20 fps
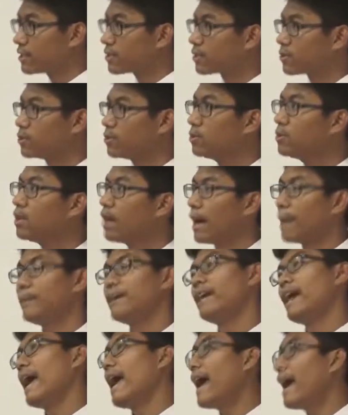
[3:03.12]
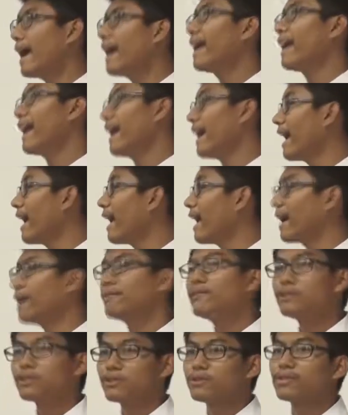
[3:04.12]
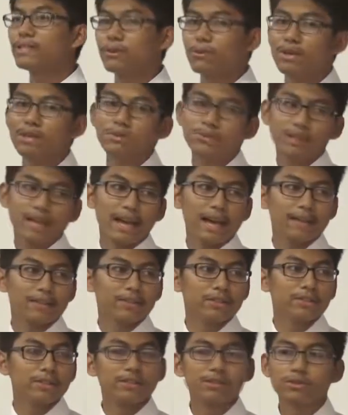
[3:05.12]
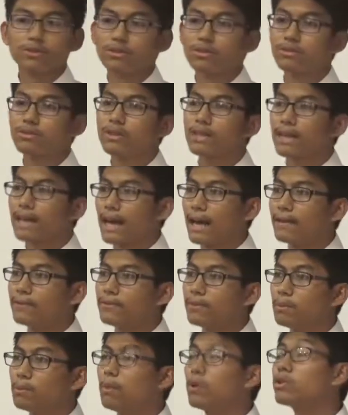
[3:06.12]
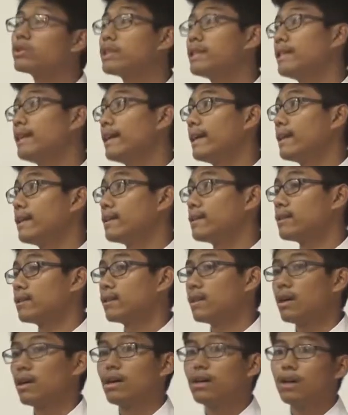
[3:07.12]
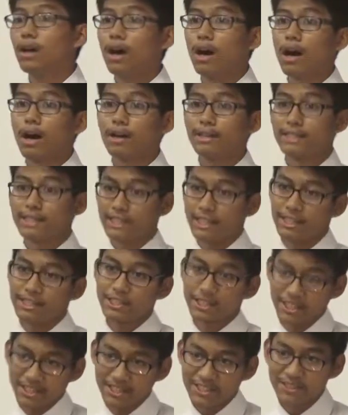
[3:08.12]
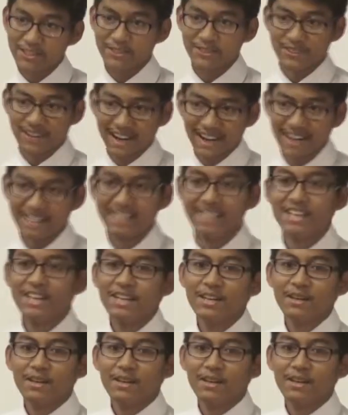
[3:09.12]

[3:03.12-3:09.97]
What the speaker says: this school, I mean, every student, once we enter the student life, mostly in teenage years, right?